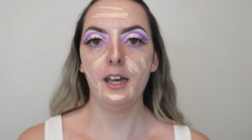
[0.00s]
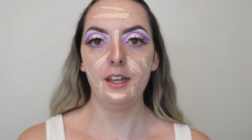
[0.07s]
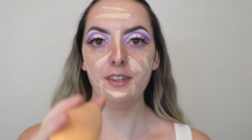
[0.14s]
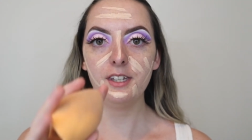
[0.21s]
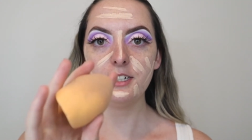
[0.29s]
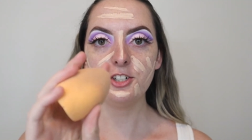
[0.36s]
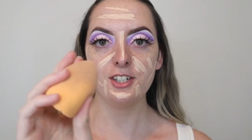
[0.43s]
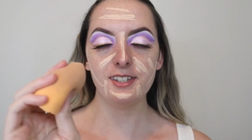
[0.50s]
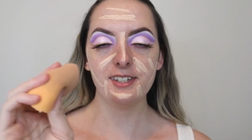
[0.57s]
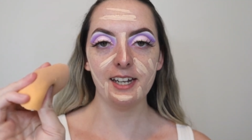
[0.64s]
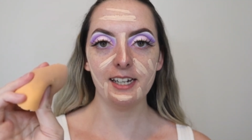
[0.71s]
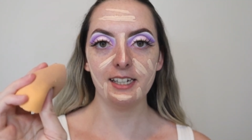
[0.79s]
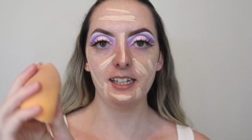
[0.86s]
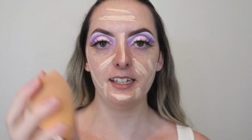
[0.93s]
And then just
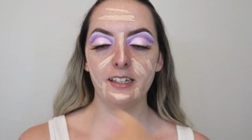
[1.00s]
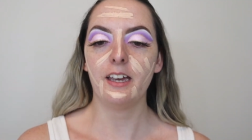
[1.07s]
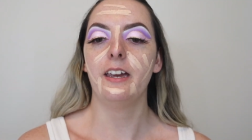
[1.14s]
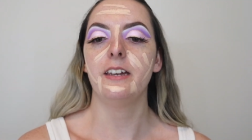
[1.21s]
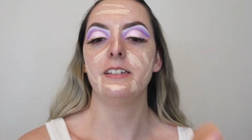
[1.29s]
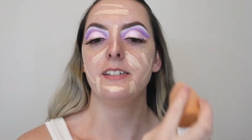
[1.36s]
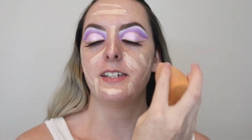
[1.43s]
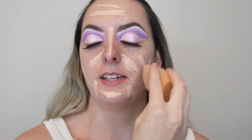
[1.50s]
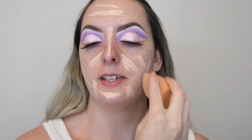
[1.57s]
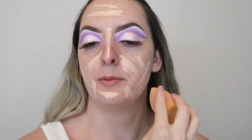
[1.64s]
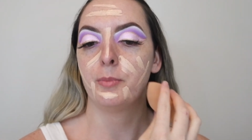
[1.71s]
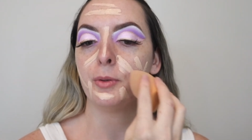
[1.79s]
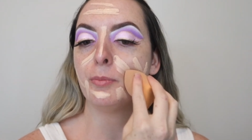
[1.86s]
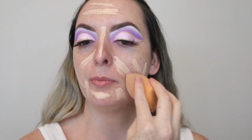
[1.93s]
taking a
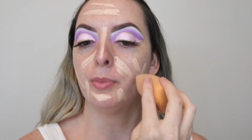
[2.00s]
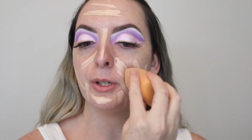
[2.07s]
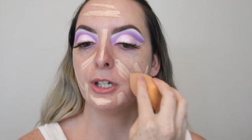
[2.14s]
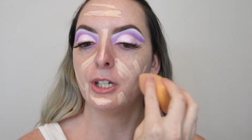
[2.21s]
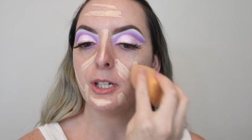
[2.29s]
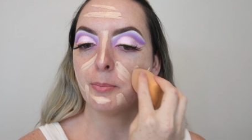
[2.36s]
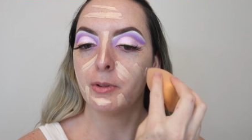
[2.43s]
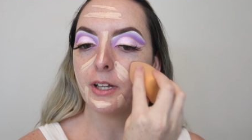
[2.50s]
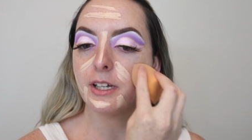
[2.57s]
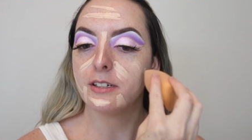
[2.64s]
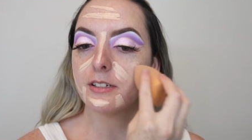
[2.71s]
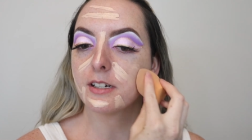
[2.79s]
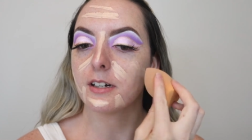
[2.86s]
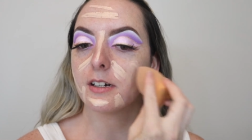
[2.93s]
damp beauty
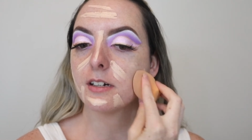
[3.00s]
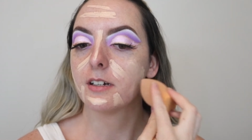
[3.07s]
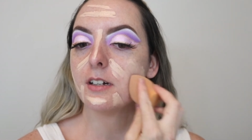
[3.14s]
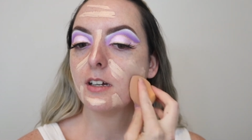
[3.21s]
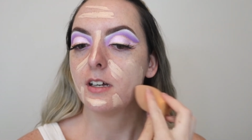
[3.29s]
blender